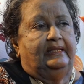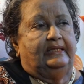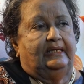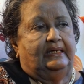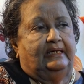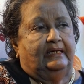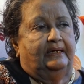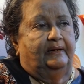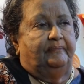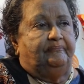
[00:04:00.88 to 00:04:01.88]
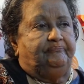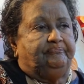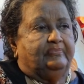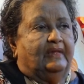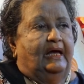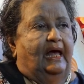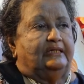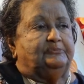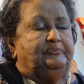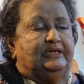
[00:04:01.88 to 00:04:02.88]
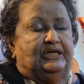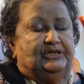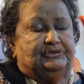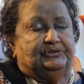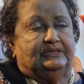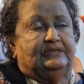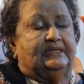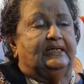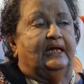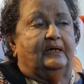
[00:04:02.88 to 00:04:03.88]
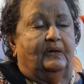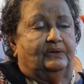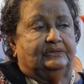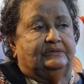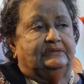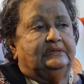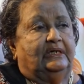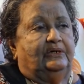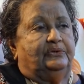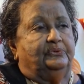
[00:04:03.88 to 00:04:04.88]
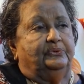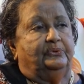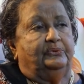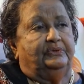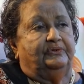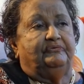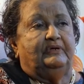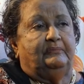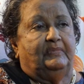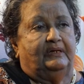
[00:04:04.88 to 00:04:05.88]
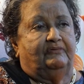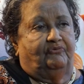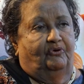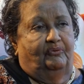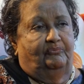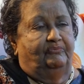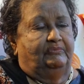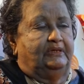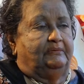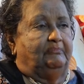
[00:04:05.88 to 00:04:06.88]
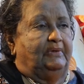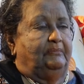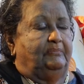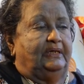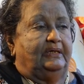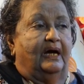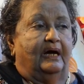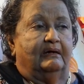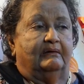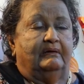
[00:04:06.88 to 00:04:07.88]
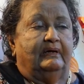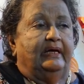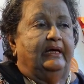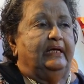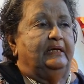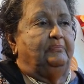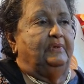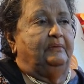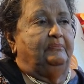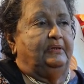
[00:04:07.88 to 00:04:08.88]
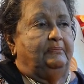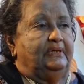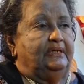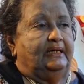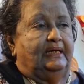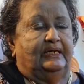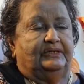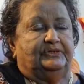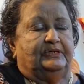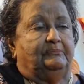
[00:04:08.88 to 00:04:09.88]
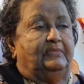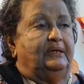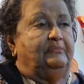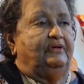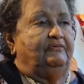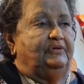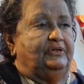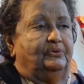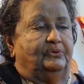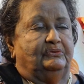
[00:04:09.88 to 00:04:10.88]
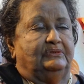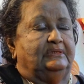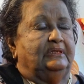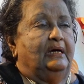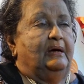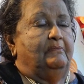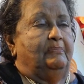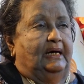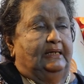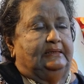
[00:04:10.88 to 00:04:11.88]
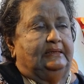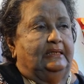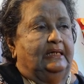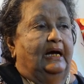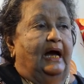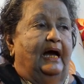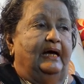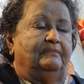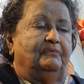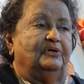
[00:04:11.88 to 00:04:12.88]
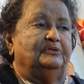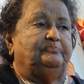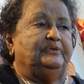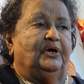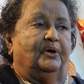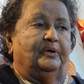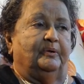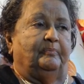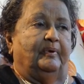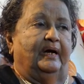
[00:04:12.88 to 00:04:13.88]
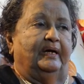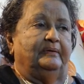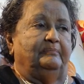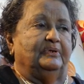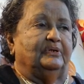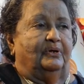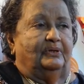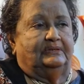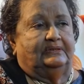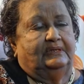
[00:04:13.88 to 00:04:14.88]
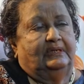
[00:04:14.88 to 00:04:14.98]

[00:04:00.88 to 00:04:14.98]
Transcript: the aspirations that are lost to the female form. It may be young, it may be middle-aged, it may be widows, but I was preoccupied because